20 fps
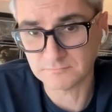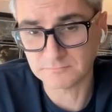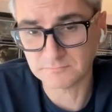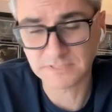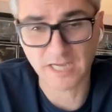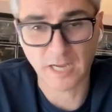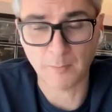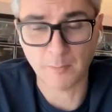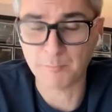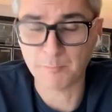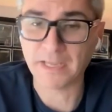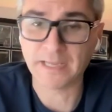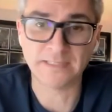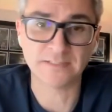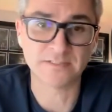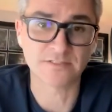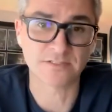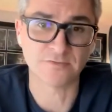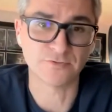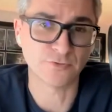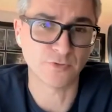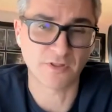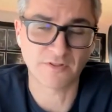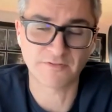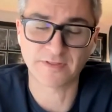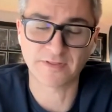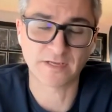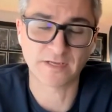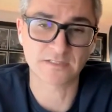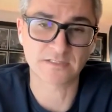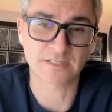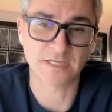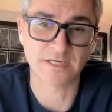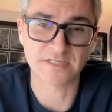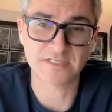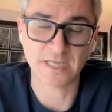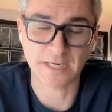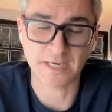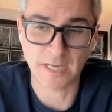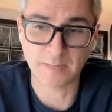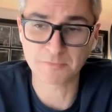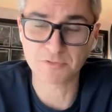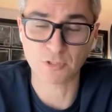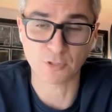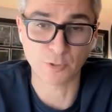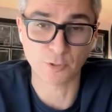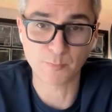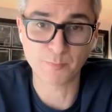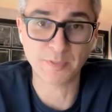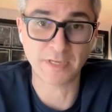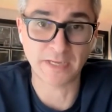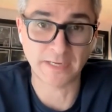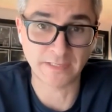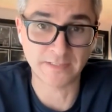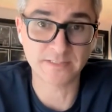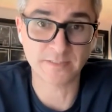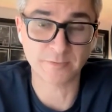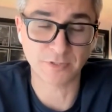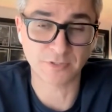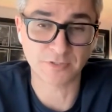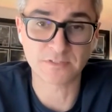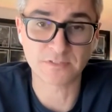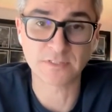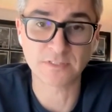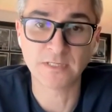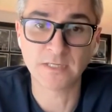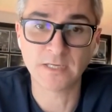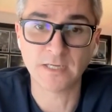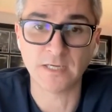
campaigns and do other things, and it's an absolute pain, to be honest.